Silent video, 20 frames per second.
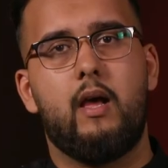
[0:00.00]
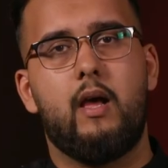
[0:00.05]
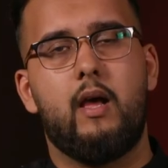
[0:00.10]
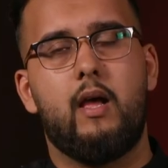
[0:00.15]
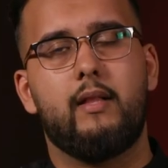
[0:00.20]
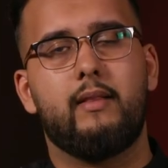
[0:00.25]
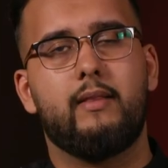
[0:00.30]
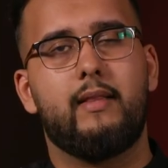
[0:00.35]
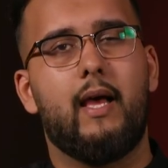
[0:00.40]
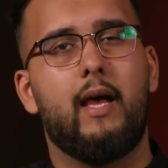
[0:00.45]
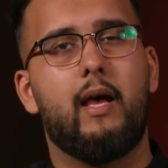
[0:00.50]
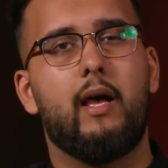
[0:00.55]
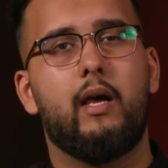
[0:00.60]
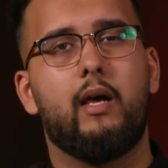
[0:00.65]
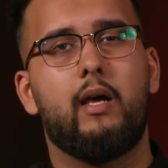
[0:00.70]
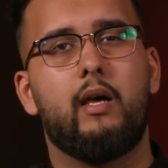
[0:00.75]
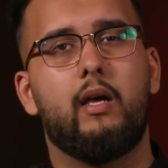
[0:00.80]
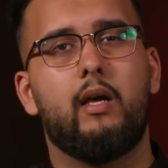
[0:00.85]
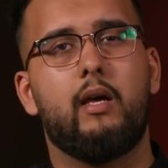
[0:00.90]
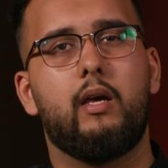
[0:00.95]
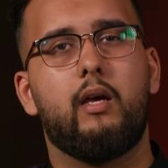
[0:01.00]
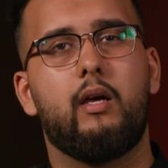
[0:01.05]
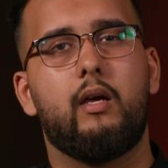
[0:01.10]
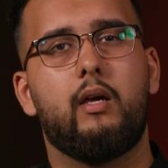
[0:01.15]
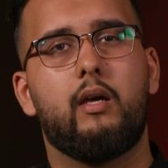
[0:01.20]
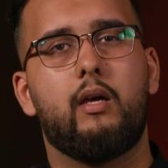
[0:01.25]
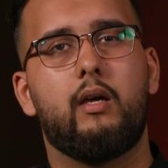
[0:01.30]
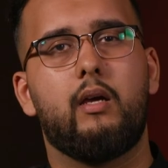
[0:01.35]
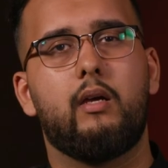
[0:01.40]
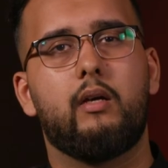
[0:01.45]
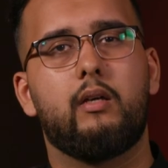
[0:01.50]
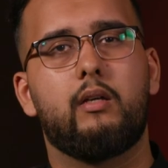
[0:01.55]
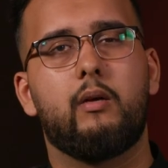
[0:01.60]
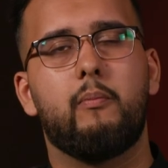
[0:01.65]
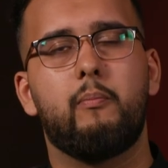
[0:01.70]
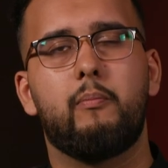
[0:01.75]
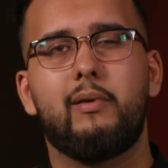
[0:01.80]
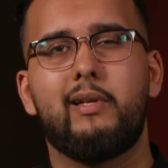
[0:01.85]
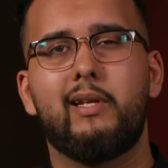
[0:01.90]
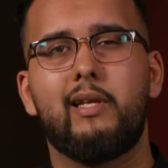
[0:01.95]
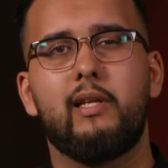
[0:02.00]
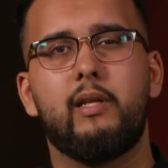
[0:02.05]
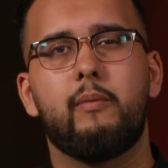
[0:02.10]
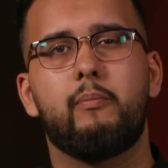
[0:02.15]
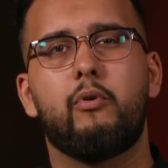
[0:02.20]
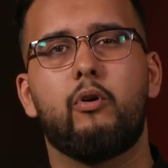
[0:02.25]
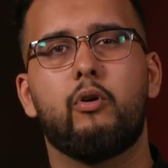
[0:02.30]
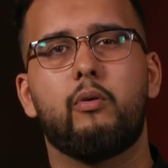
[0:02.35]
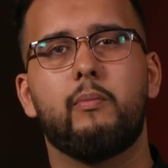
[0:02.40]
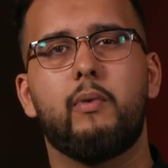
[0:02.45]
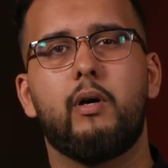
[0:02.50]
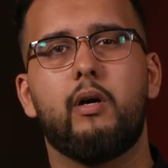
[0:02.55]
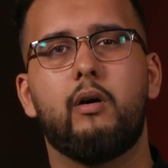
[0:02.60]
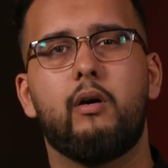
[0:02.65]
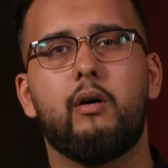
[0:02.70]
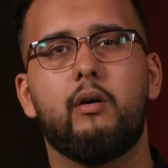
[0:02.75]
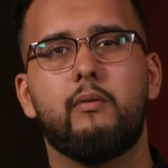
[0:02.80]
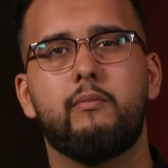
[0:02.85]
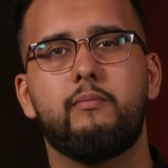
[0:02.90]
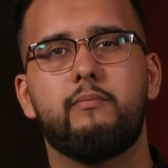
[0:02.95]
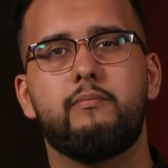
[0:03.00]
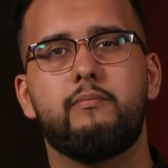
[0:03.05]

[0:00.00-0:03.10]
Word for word: And that completely broke my heart.